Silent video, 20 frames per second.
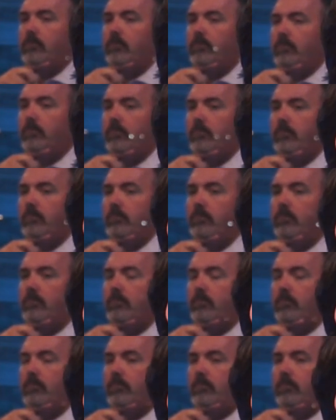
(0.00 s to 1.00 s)

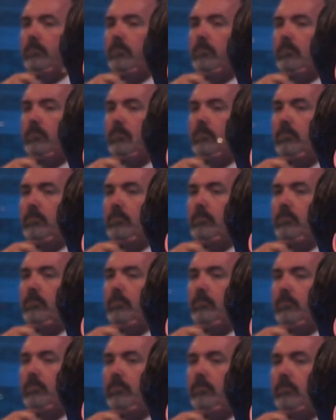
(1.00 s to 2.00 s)

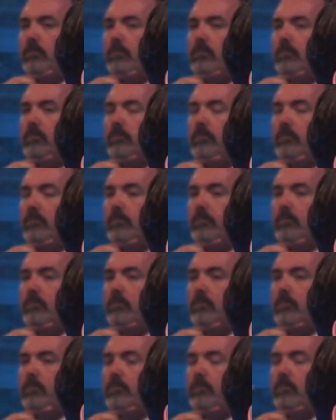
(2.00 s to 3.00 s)

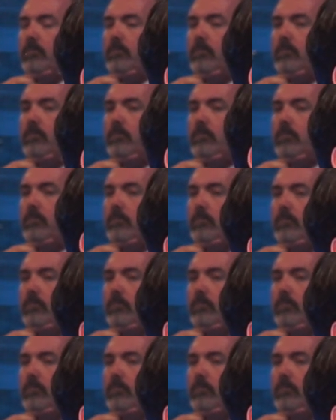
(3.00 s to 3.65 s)
(silent)